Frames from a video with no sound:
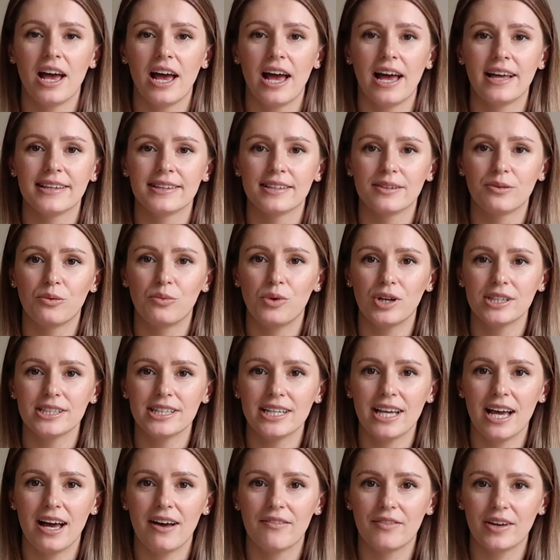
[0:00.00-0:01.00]
And what
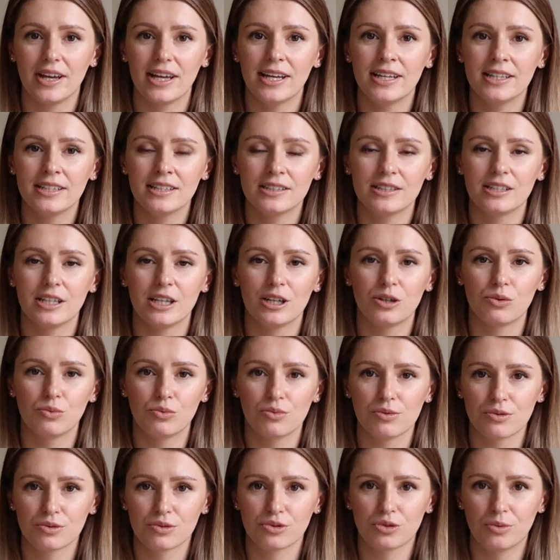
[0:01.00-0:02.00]
they have in their
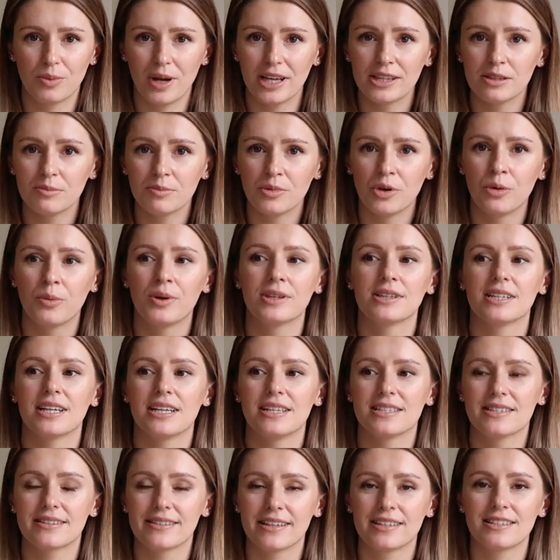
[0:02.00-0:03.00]
wardrobe at the moment
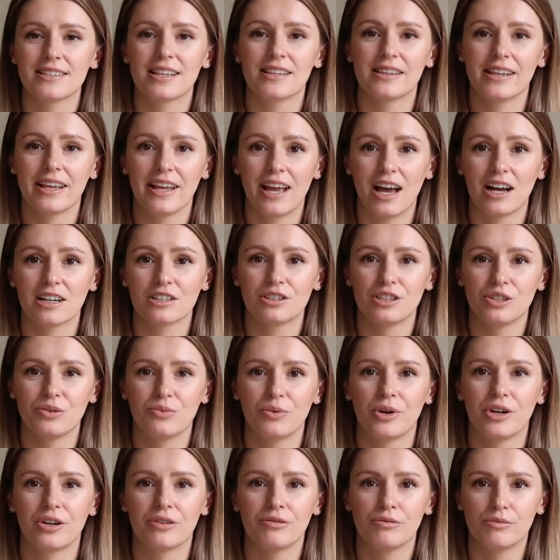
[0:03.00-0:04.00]
is things that they actually
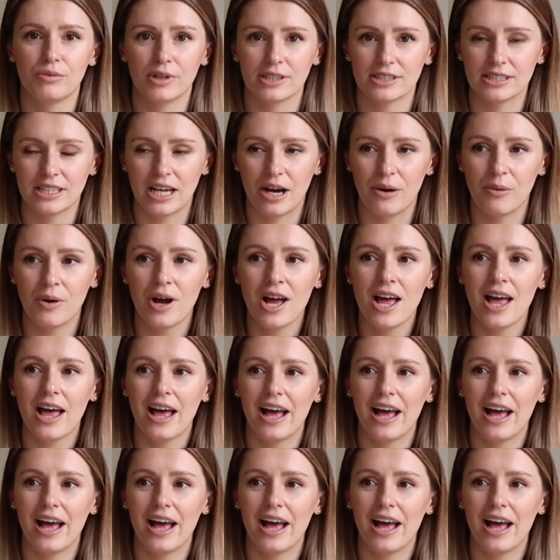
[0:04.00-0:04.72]
wear right now.